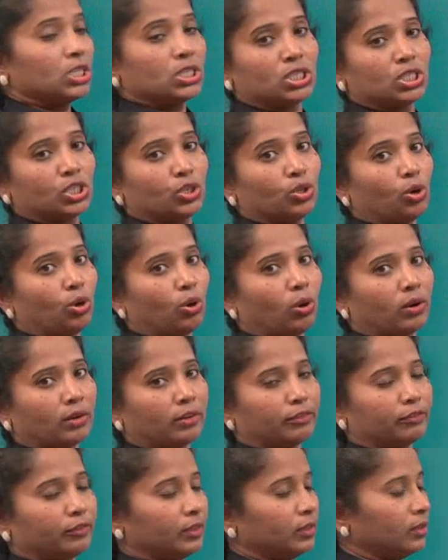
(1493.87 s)

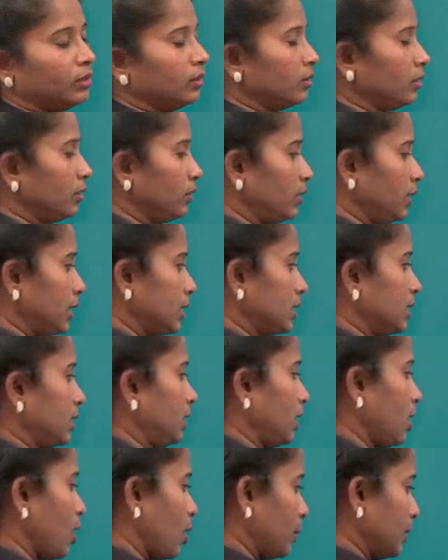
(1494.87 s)
Geography. Let's
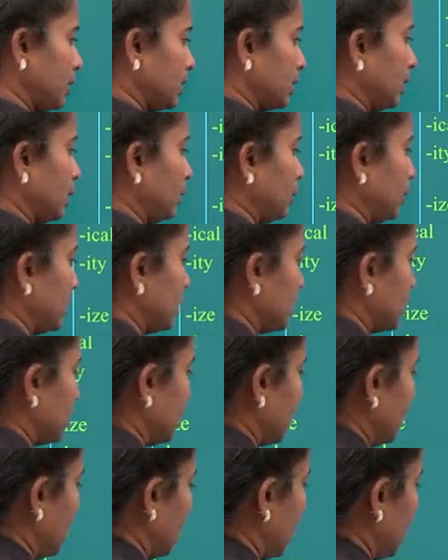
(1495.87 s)
see how many syllables.
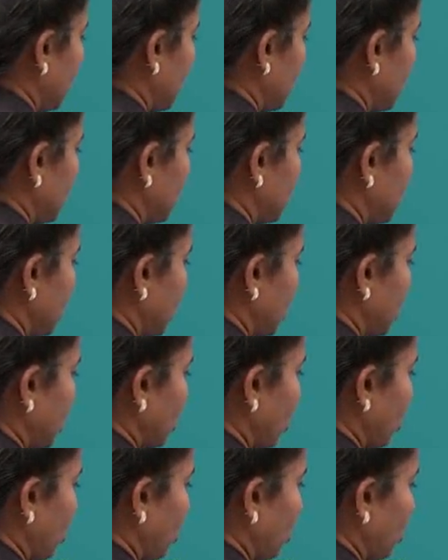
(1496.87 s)

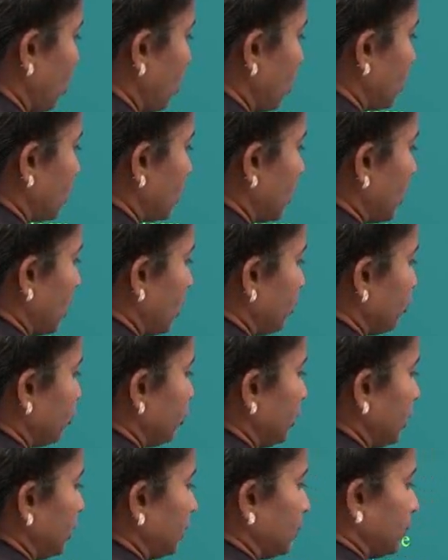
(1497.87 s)

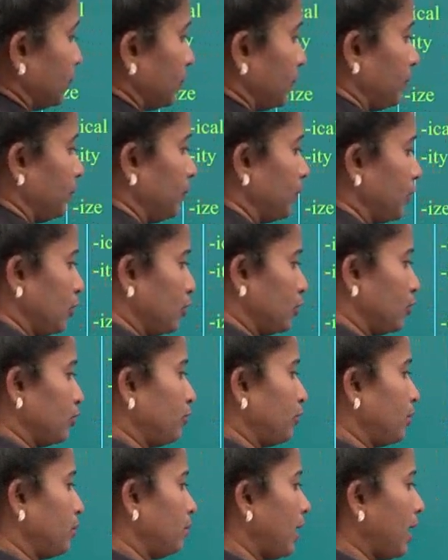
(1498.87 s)
Geography. So
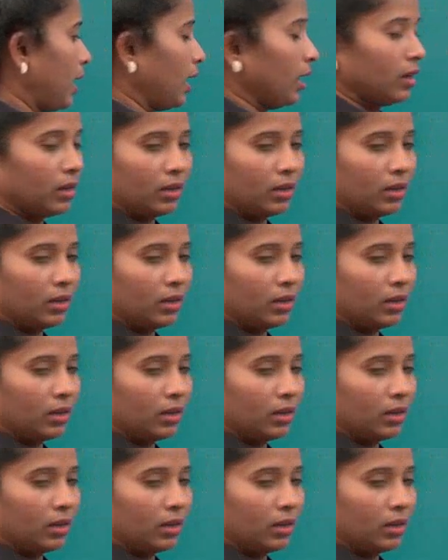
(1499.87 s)
from back,